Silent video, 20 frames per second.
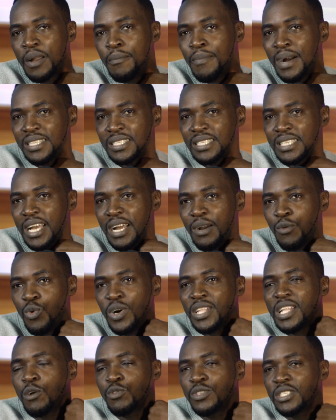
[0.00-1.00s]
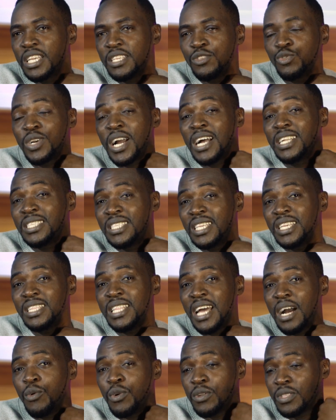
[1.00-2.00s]
But what I would say is you can't
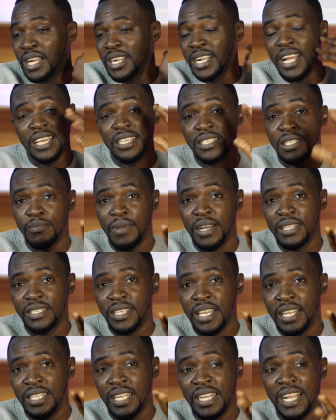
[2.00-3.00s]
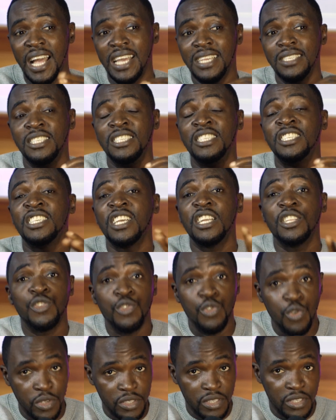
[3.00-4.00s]
take that way. That guy is smart and the guy is
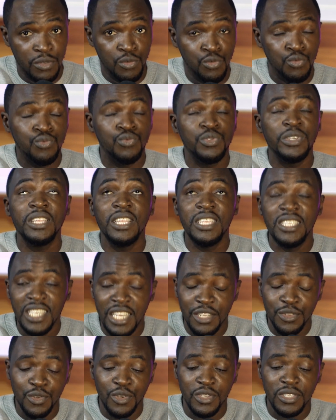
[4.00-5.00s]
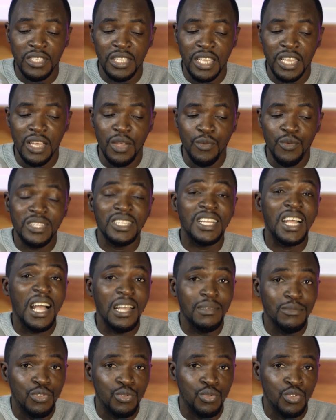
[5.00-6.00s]
generous, really generous when it
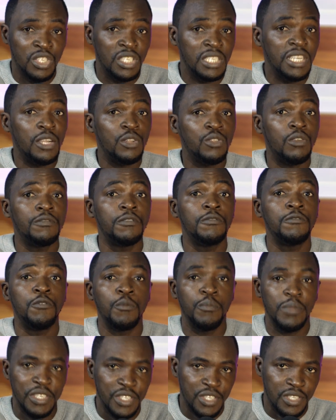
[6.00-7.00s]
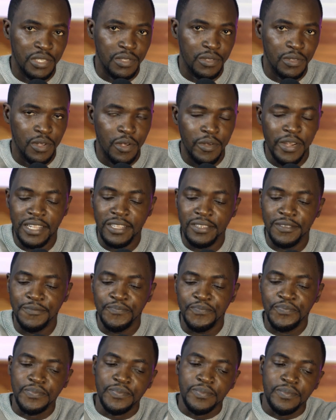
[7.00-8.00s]
comes to sharing of information, all right.
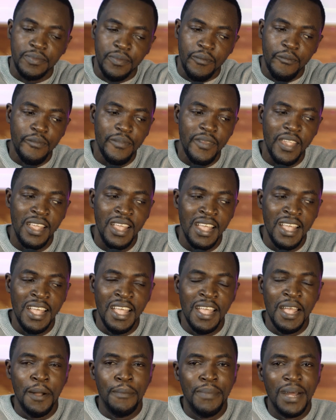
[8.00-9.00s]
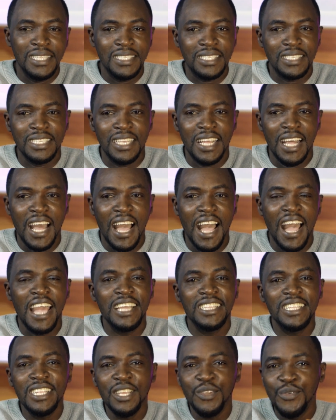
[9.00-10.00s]
But
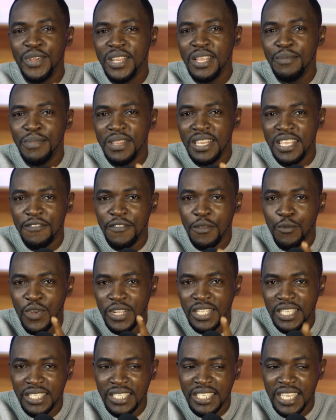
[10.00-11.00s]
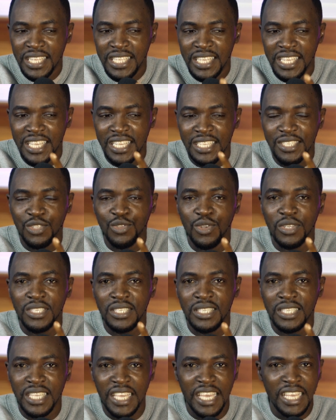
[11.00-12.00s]
I didn't really believe him when he said he's not
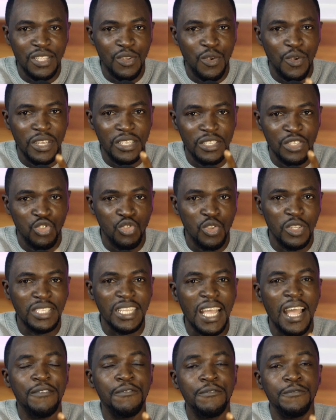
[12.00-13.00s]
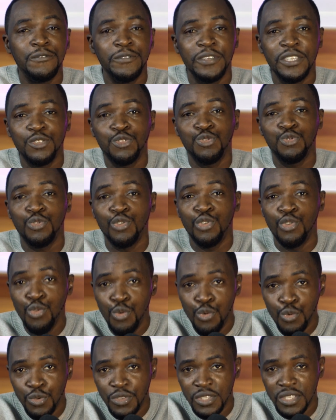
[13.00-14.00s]
scared or he's not afraid to
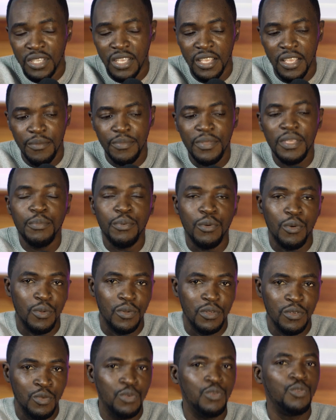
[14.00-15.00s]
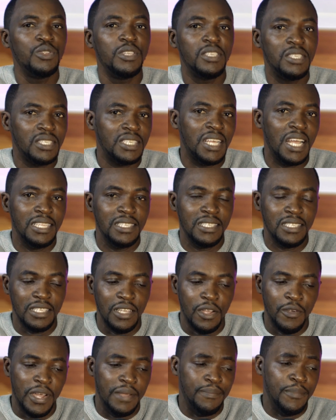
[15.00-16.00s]
lose people, including
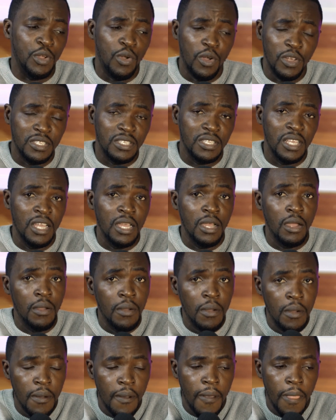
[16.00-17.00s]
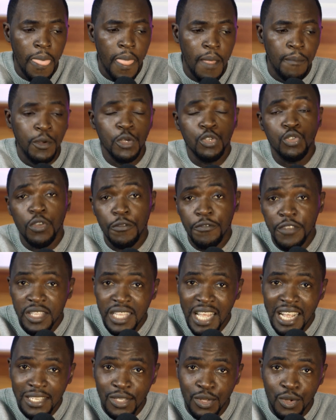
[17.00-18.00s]
Scanty, all right? Because most
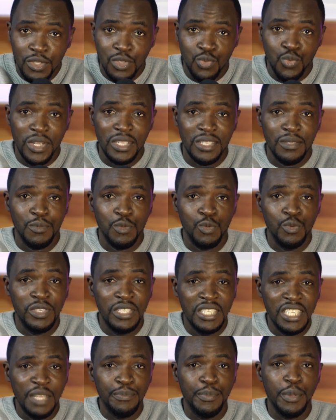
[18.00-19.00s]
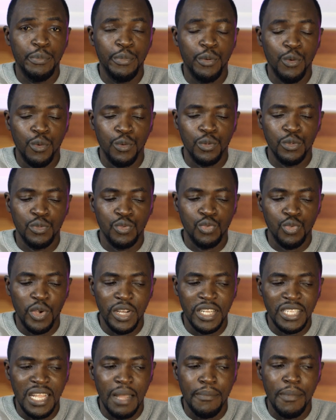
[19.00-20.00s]
often than not, when you see people
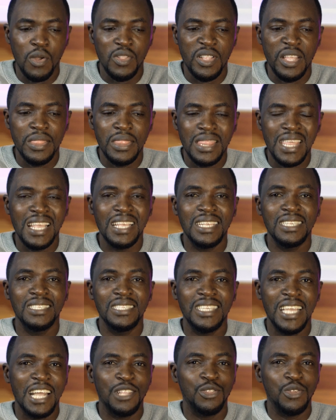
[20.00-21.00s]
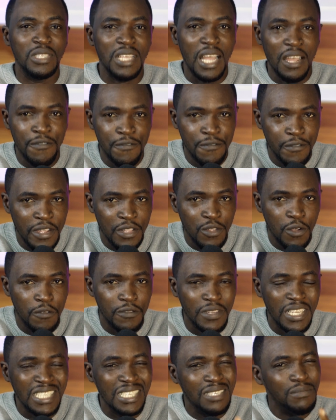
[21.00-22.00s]
talking about the things they are not afraid
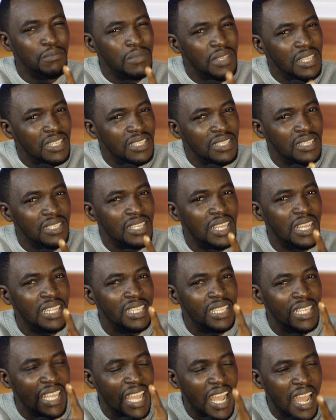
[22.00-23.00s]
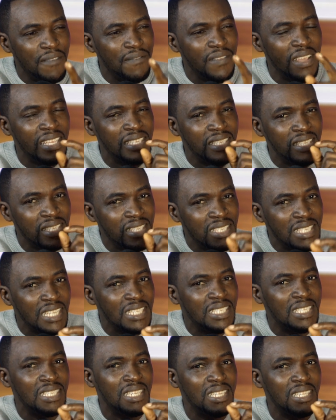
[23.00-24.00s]
of, it means they have a
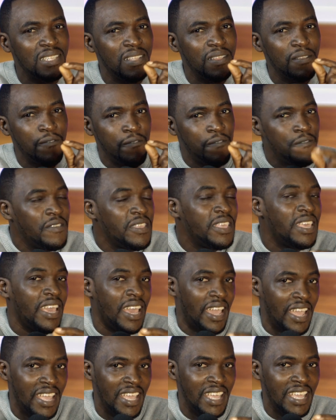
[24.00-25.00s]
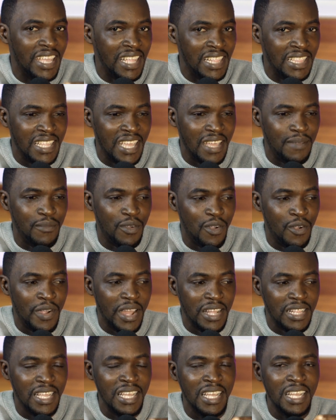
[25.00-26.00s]
certain fear in them, all
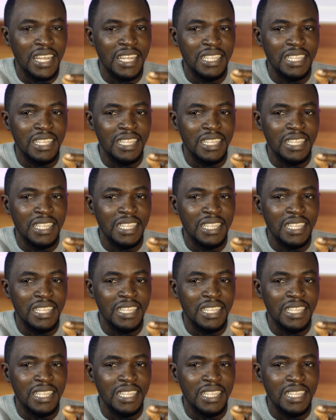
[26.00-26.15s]
right?